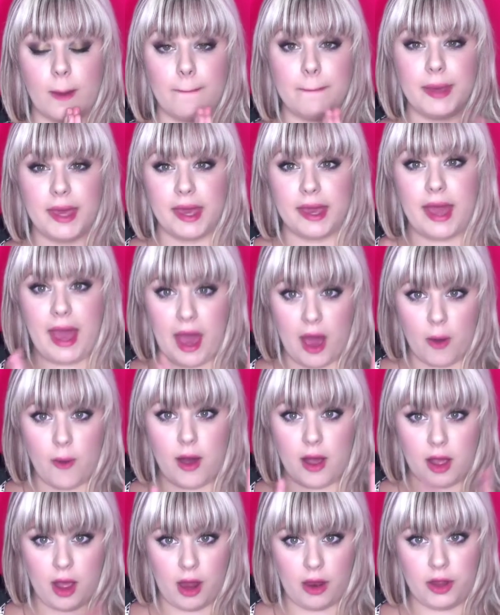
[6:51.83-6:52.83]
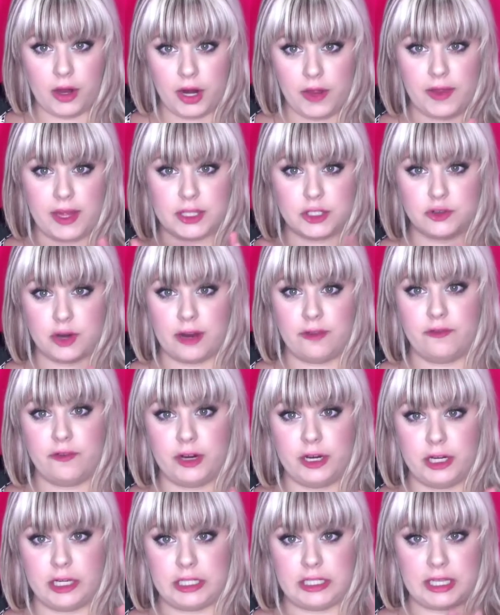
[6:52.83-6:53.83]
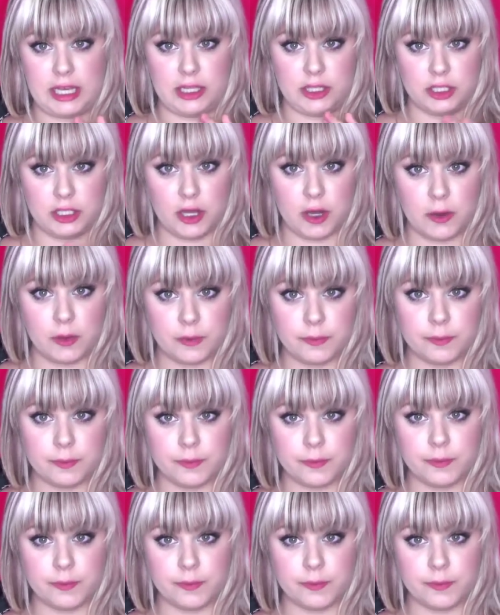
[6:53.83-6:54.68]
Pick out a color that's right for your skin tone.